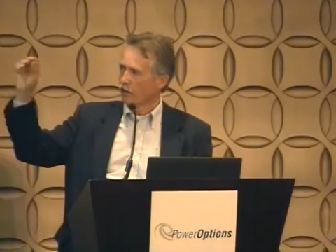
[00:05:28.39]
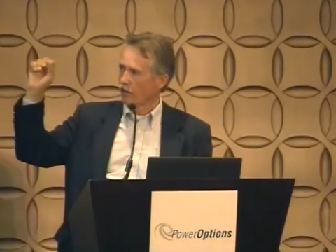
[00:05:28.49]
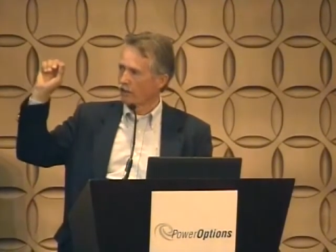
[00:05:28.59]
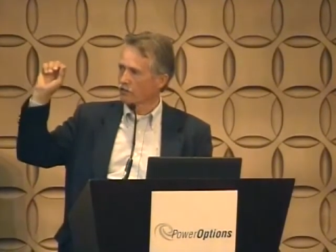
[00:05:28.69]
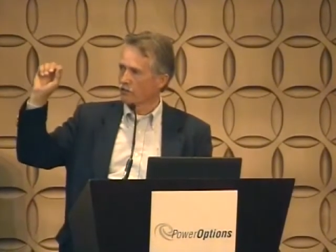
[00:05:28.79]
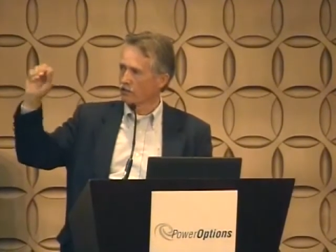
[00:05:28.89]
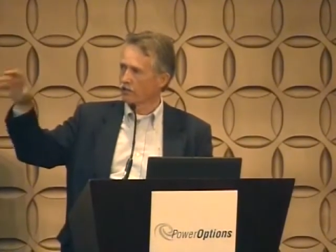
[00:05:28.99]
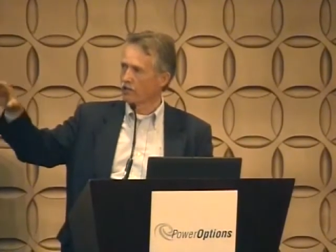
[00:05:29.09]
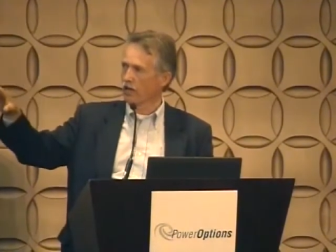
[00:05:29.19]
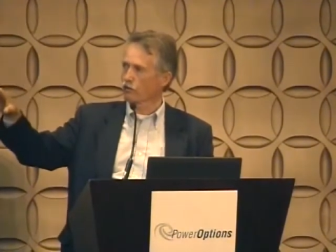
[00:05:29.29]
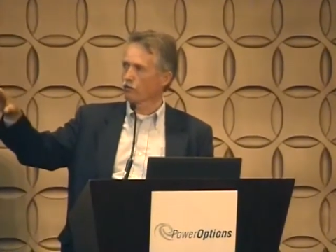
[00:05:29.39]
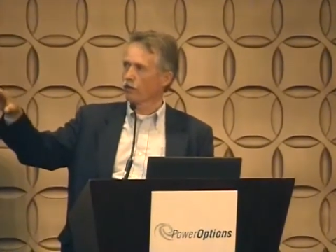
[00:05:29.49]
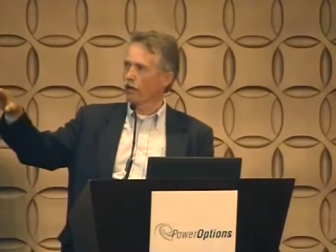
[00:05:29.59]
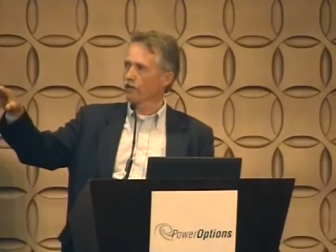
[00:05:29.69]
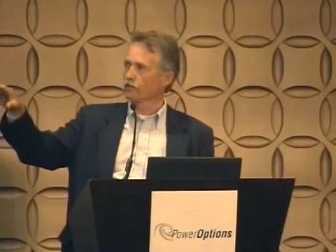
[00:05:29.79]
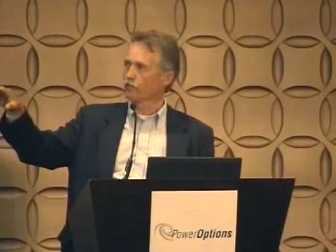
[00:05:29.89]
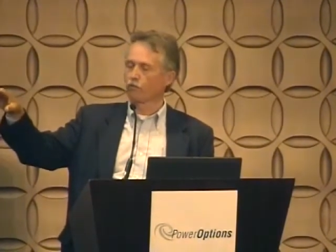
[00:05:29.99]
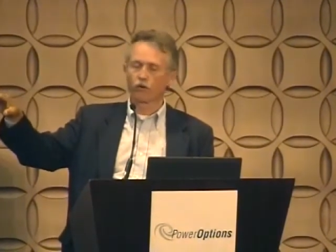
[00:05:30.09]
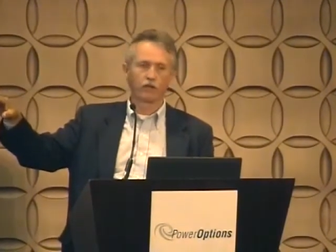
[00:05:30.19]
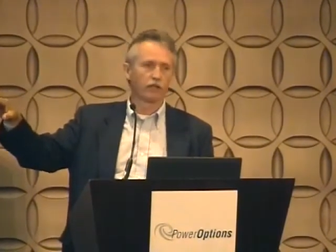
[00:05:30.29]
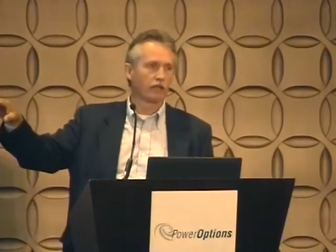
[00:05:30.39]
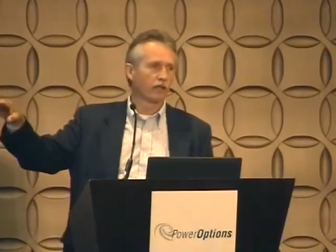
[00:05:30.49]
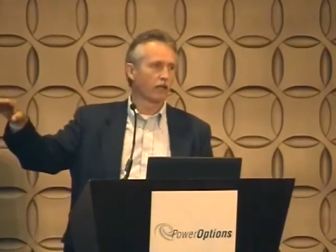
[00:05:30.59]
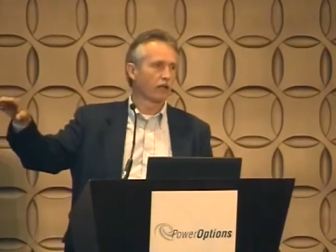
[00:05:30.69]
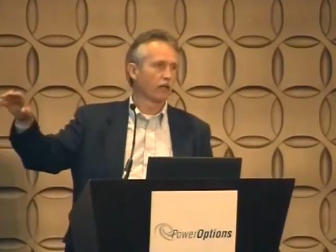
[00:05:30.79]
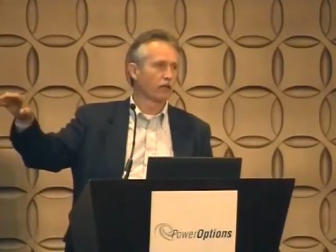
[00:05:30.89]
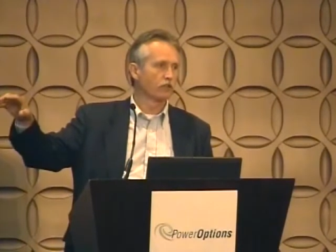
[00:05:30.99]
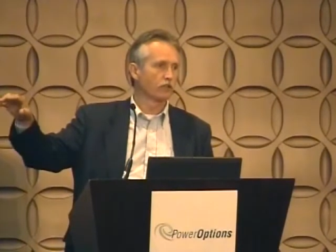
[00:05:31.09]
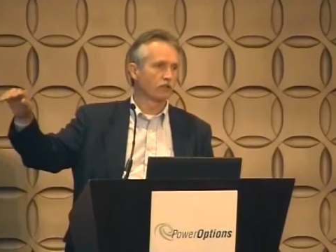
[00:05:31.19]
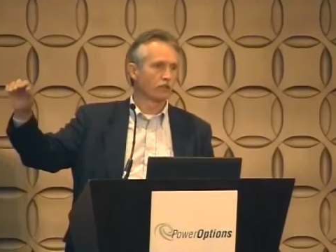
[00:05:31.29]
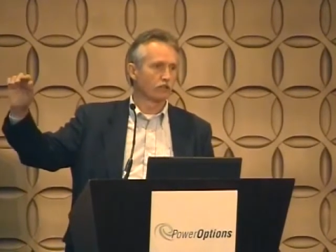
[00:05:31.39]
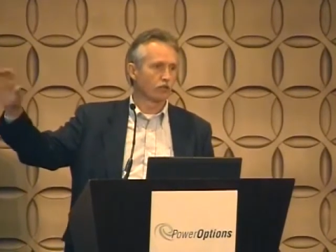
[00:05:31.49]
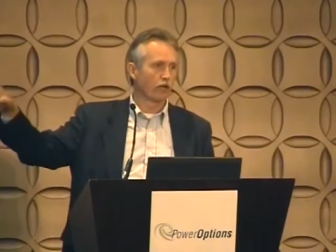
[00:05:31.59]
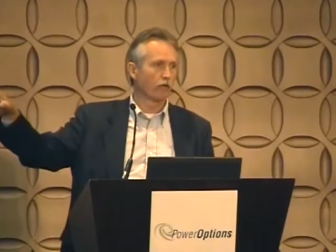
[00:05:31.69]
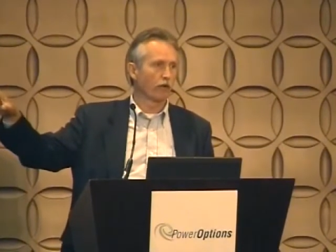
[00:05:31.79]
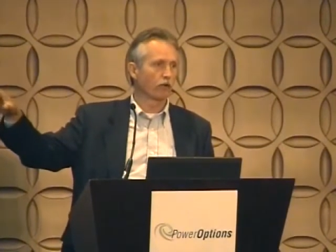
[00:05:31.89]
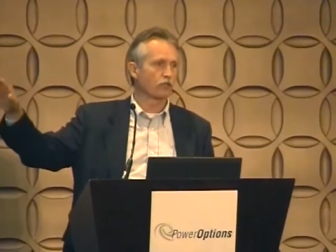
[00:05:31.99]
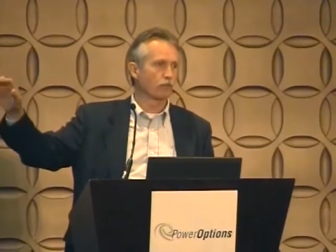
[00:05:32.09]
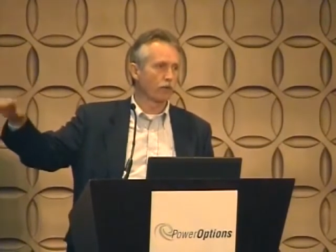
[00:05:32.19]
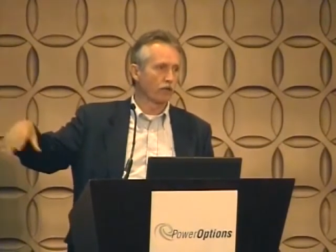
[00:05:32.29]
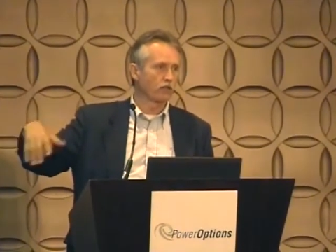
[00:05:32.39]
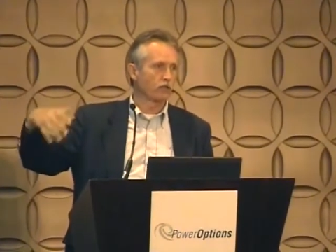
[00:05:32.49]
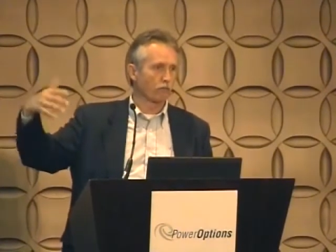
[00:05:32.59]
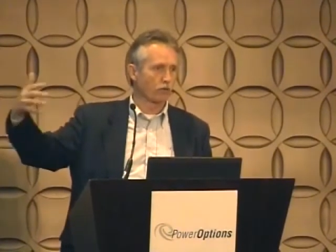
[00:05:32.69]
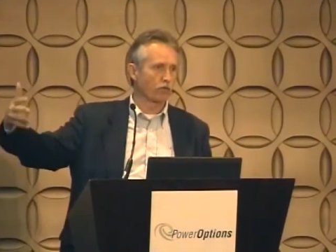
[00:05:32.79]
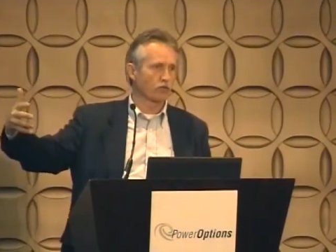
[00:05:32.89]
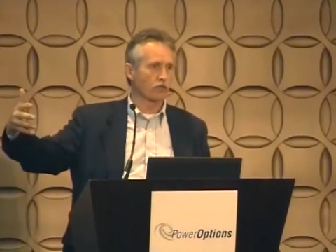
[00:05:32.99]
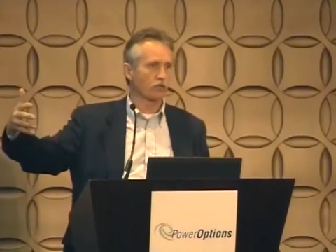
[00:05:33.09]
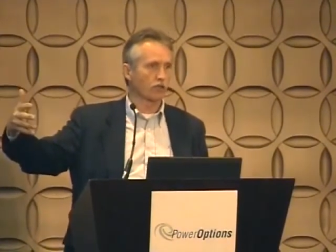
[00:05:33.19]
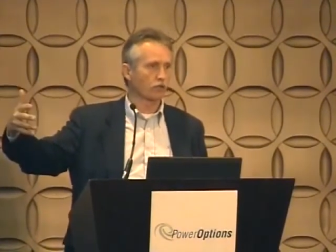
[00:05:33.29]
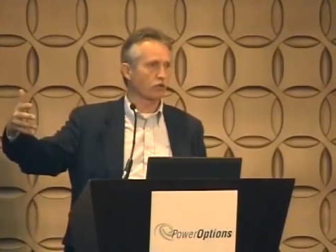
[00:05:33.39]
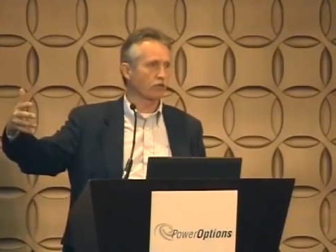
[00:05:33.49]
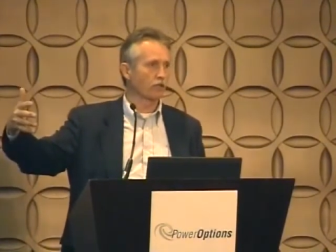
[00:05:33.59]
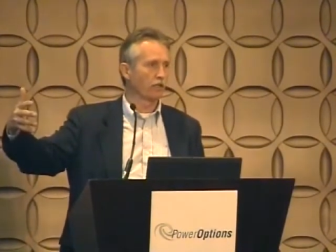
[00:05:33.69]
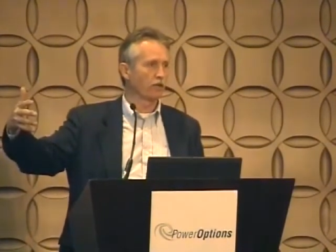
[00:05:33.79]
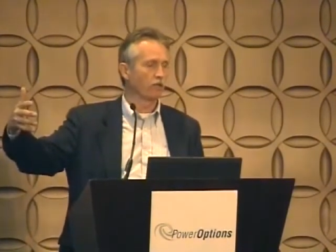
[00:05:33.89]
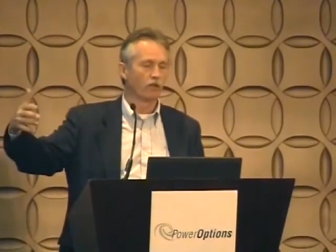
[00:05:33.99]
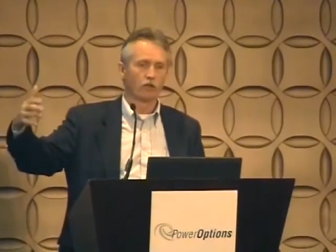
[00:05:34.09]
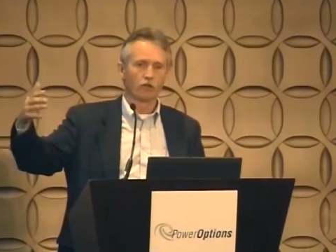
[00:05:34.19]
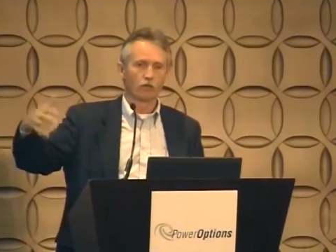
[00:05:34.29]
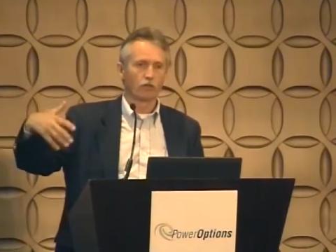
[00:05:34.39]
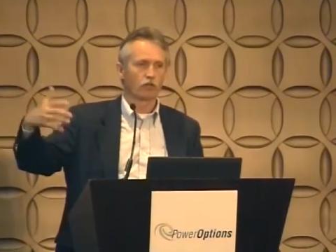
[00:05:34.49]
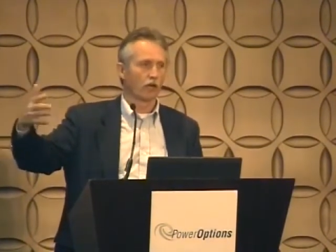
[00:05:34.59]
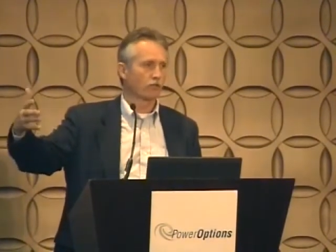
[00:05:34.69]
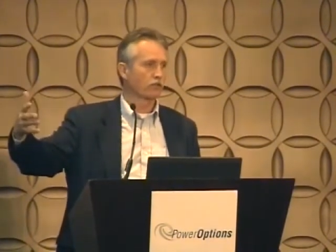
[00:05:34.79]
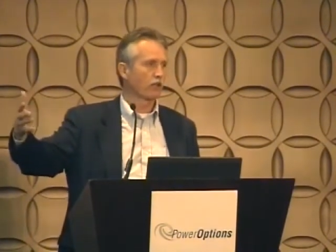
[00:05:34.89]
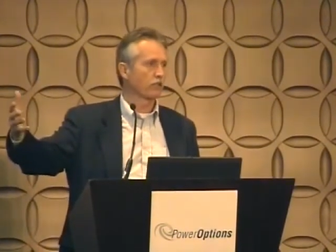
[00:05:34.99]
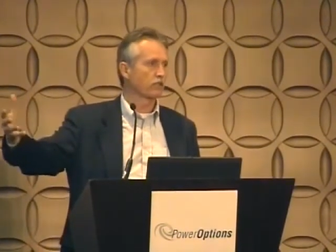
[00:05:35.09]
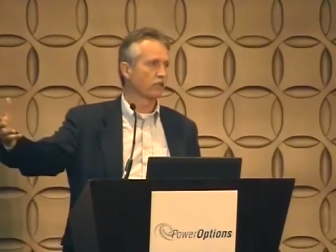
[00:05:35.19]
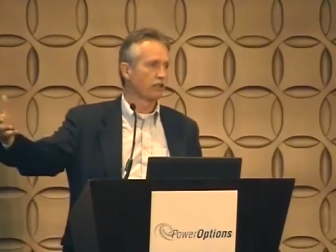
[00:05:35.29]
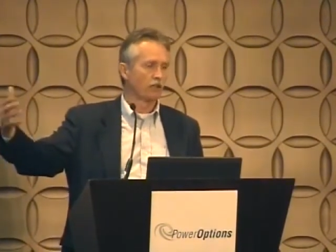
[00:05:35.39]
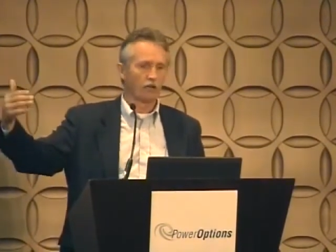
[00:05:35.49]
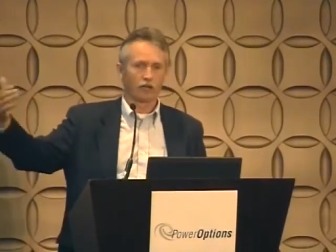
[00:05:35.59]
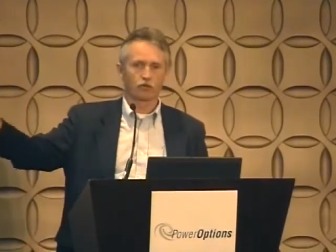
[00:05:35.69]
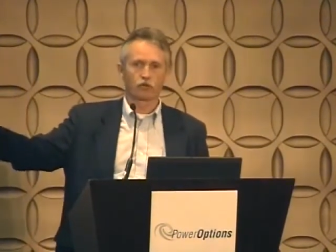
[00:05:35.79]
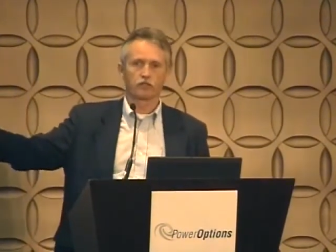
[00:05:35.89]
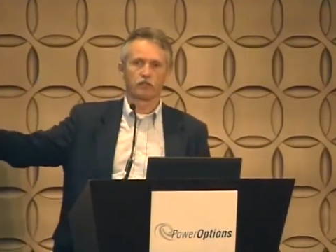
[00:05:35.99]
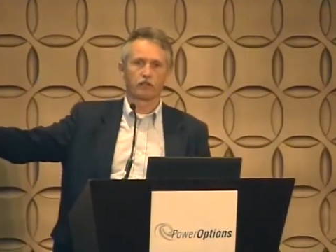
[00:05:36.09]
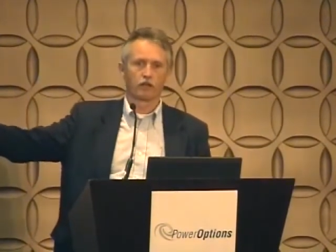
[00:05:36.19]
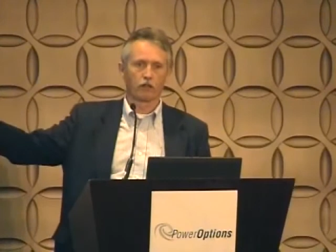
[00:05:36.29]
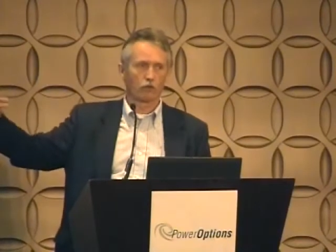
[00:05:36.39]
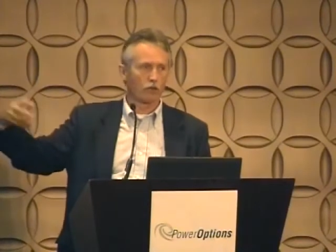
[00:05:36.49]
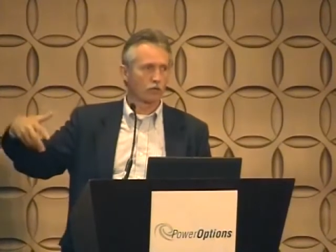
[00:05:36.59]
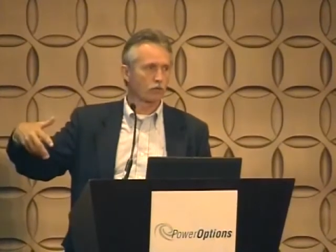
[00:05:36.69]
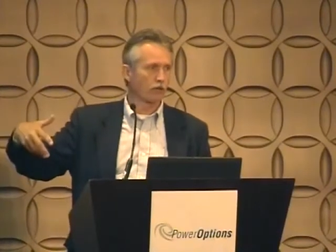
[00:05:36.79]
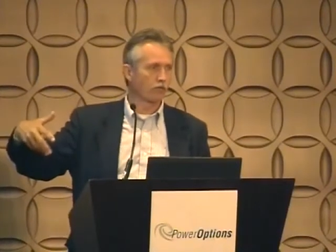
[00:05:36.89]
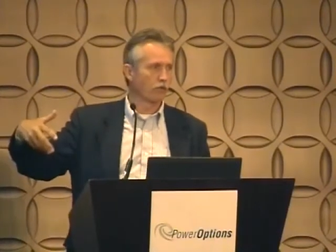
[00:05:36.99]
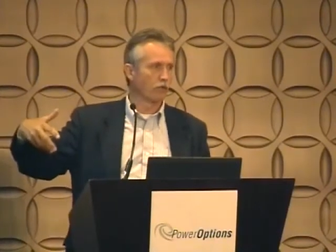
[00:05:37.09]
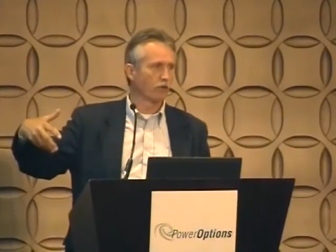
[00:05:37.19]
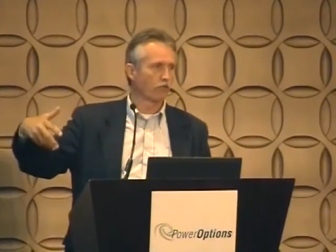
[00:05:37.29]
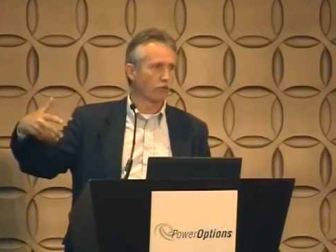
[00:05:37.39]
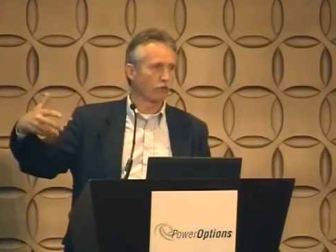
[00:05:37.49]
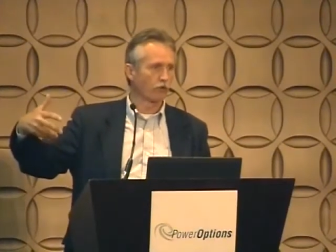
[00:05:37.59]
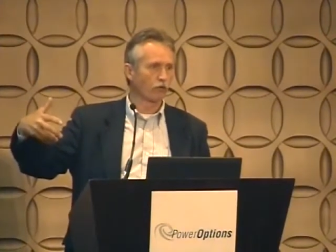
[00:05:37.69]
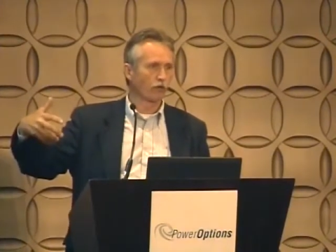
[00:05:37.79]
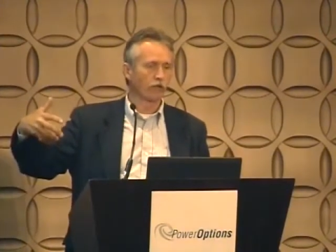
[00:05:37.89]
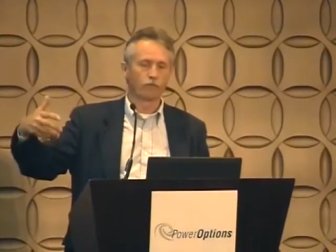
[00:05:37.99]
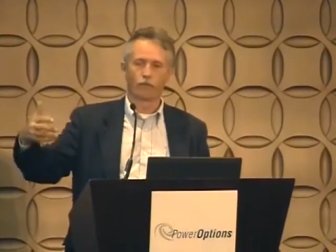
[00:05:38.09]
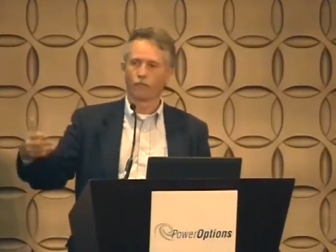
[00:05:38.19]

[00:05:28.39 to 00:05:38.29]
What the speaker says: As the natural gas is burned in the engine, the generator spins and produces electricity, which offsets electricity that otherwise would have come in from the grid.